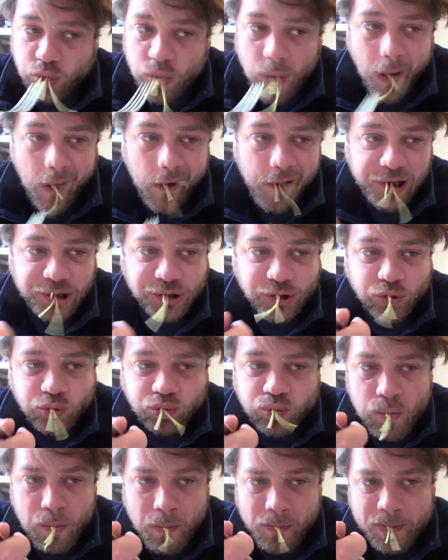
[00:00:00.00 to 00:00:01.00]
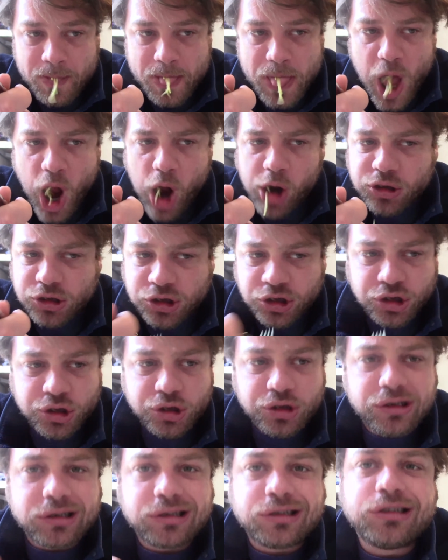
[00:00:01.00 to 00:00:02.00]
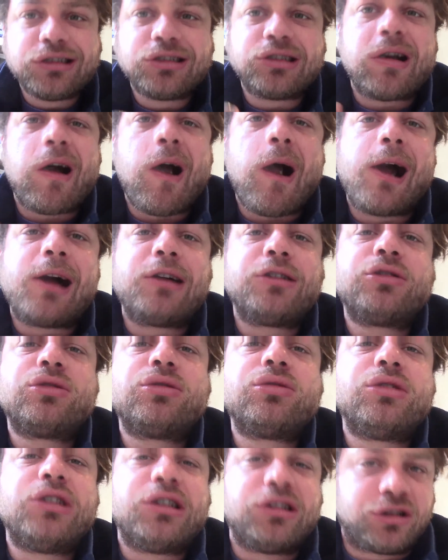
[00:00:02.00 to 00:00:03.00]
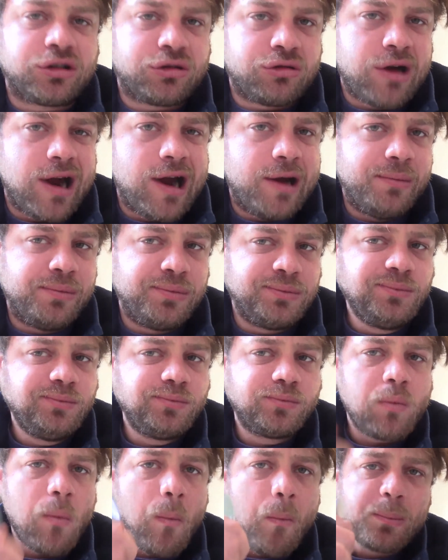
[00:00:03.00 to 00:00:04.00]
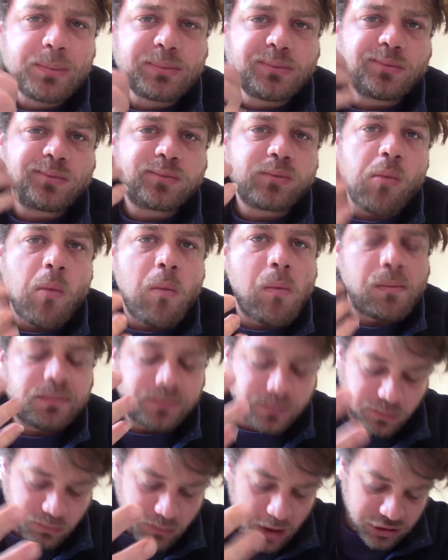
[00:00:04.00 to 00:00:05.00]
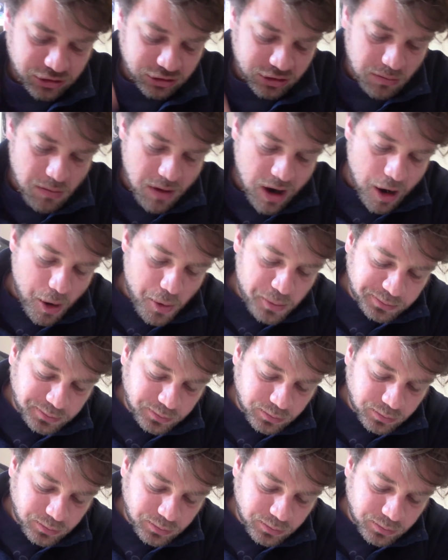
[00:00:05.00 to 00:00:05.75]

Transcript: I'm sure that is hard to describe. But somehow